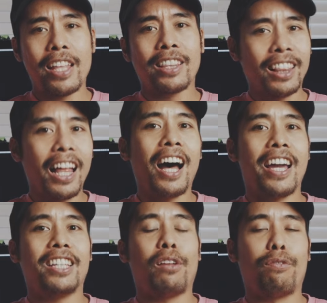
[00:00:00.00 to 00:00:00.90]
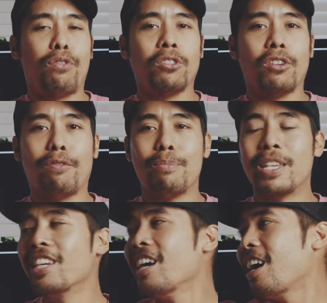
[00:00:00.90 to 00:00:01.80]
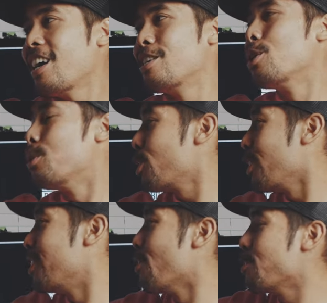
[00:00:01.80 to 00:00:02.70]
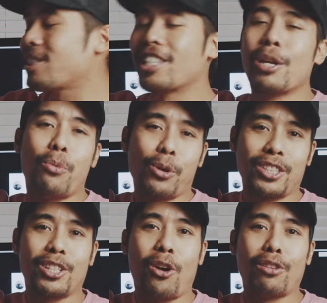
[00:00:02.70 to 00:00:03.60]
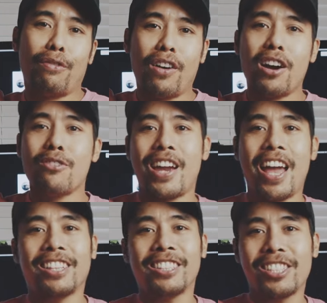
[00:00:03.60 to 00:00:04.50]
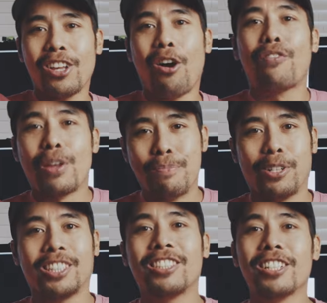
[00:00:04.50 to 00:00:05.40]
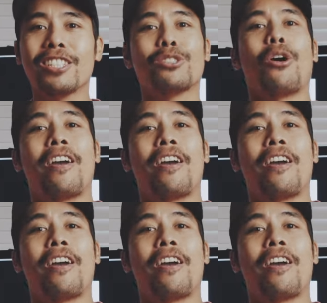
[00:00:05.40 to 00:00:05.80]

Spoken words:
in line in front of me, I usually don't see what's on the far ends of the monitor. So